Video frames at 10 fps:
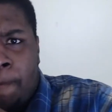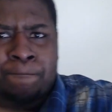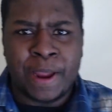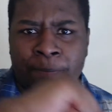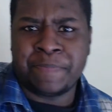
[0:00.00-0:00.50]

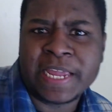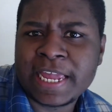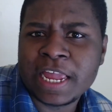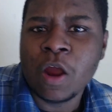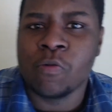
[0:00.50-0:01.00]

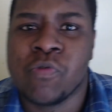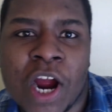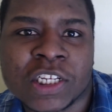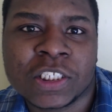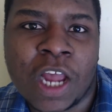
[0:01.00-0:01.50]
baby,
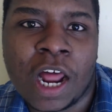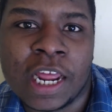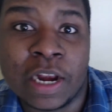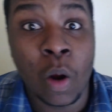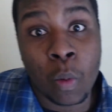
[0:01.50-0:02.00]
rock
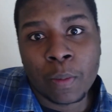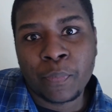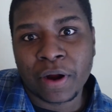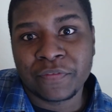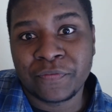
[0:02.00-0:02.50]
solid.
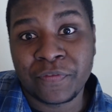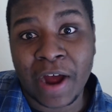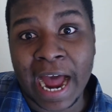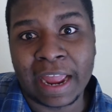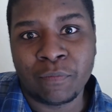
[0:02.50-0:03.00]

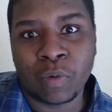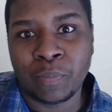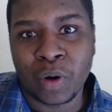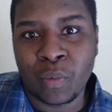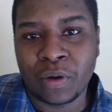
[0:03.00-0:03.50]

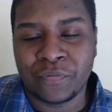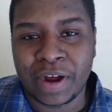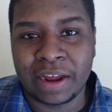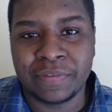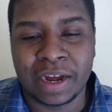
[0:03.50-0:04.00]

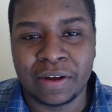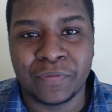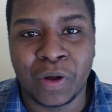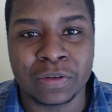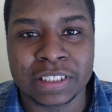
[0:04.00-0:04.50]
1.15
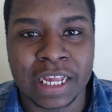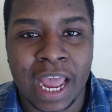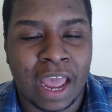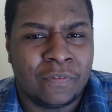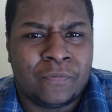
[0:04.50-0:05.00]
volts
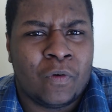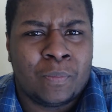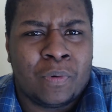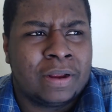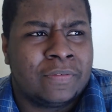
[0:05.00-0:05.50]
at
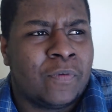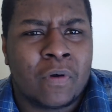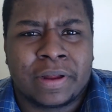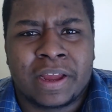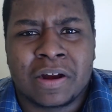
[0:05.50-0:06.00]

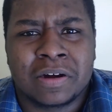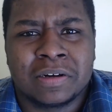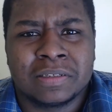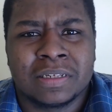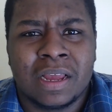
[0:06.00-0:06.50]
4.4
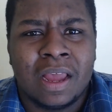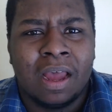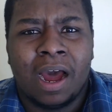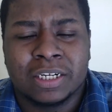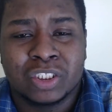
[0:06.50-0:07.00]
gigahertz
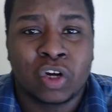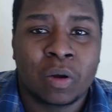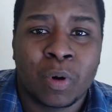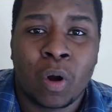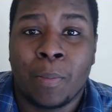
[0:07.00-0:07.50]

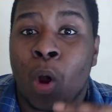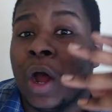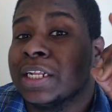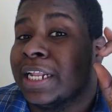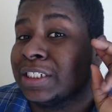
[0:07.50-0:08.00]
turbo,
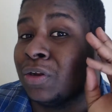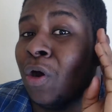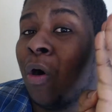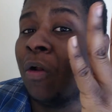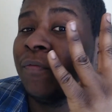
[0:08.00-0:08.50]
and that's on
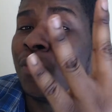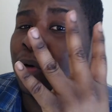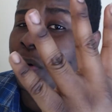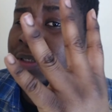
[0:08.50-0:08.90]
all 4 cores,